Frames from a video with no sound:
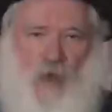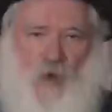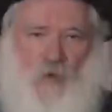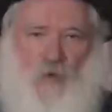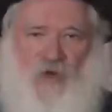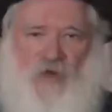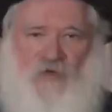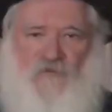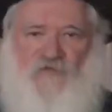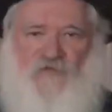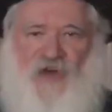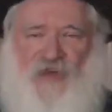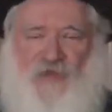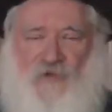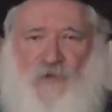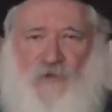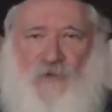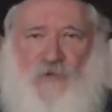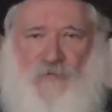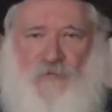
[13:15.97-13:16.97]
I want to
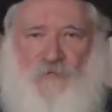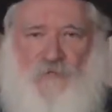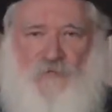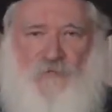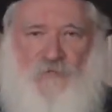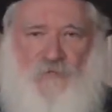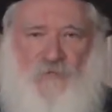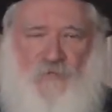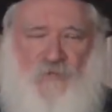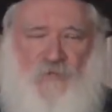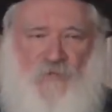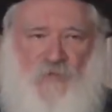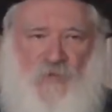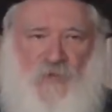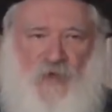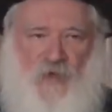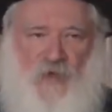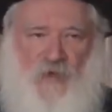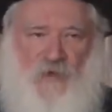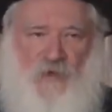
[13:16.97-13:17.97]
invite you
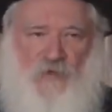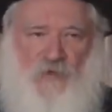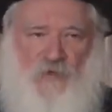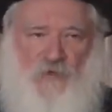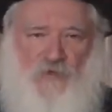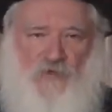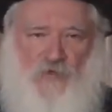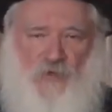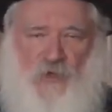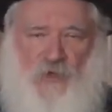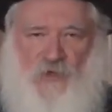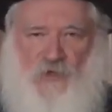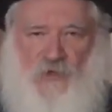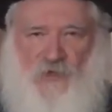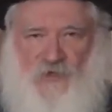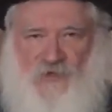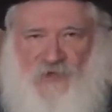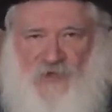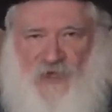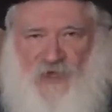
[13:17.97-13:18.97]
to
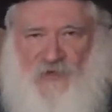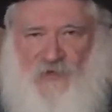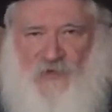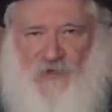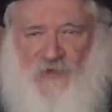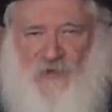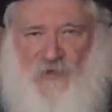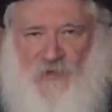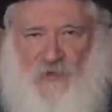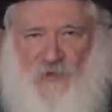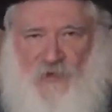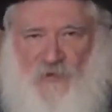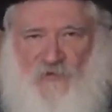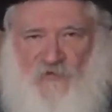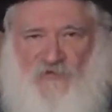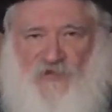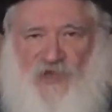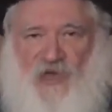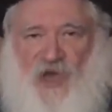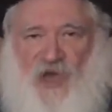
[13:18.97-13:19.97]
join us as
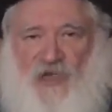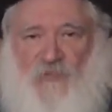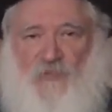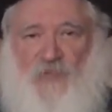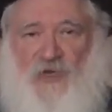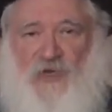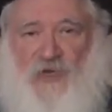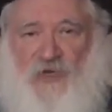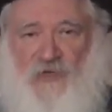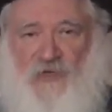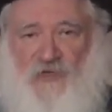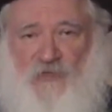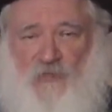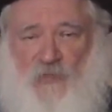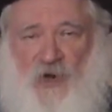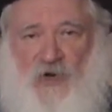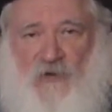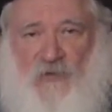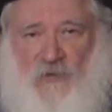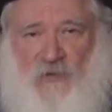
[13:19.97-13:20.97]

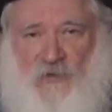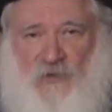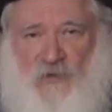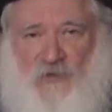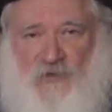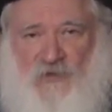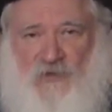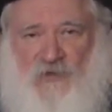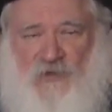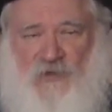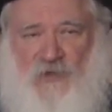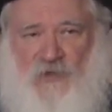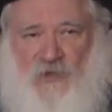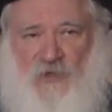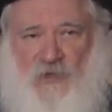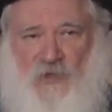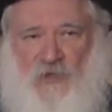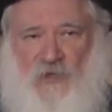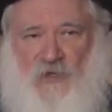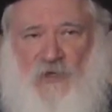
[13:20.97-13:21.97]
VIPs, partners
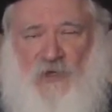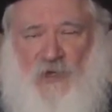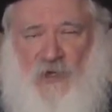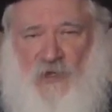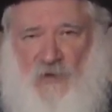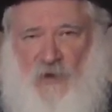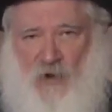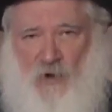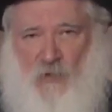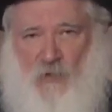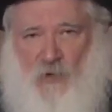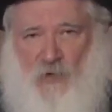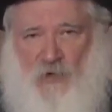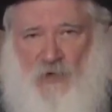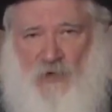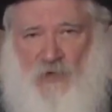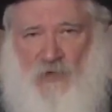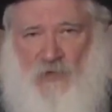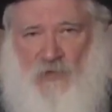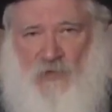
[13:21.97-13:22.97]
in our
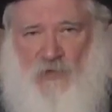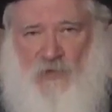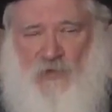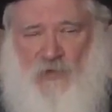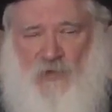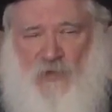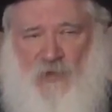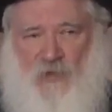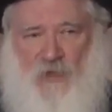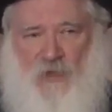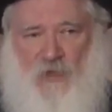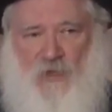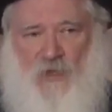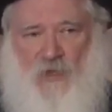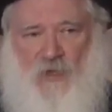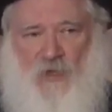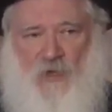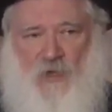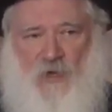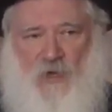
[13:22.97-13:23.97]
work,
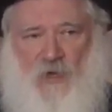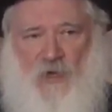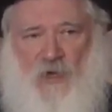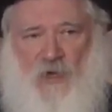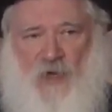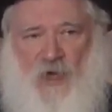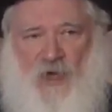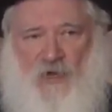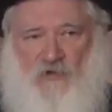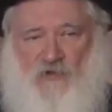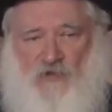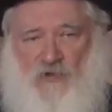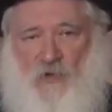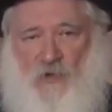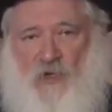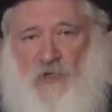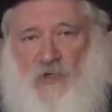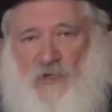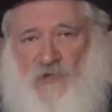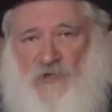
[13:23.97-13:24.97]
and
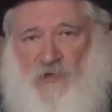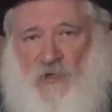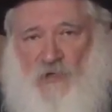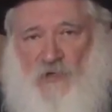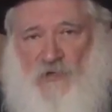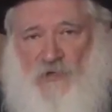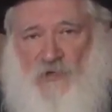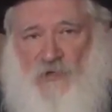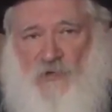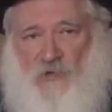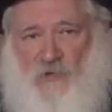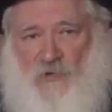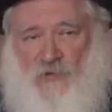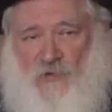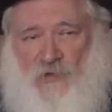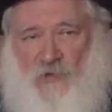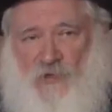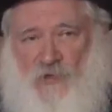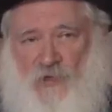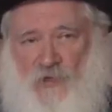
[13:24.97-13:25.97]
join us
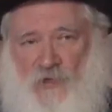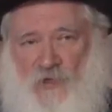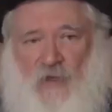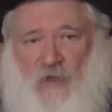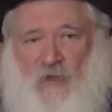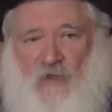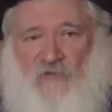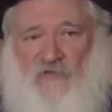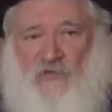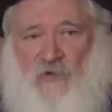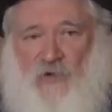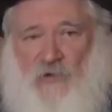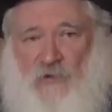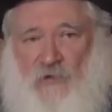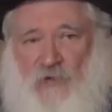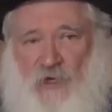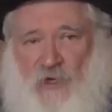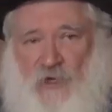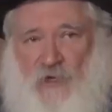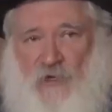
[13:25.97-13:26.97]
also
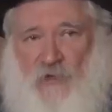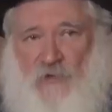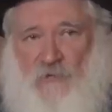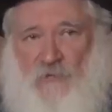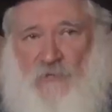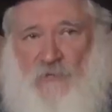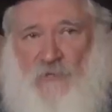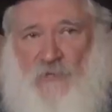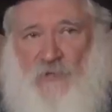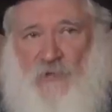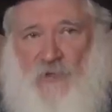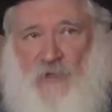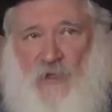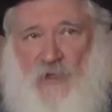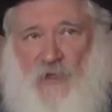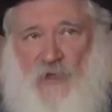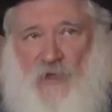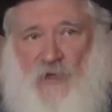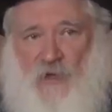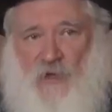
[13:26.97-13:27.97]
for uh,
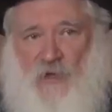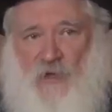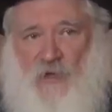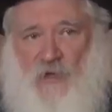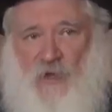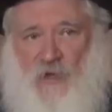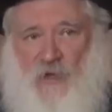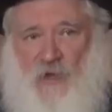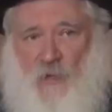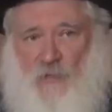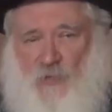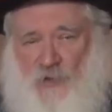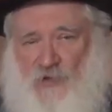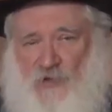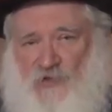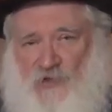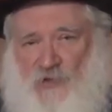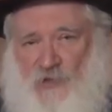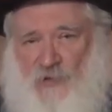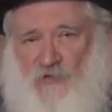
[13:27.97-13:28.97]
a
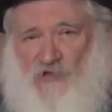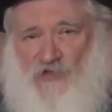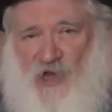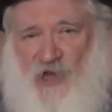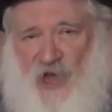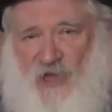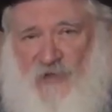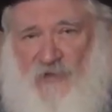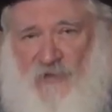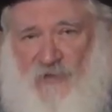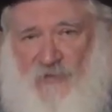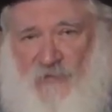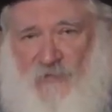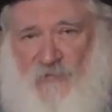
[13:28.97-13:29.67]
personal chat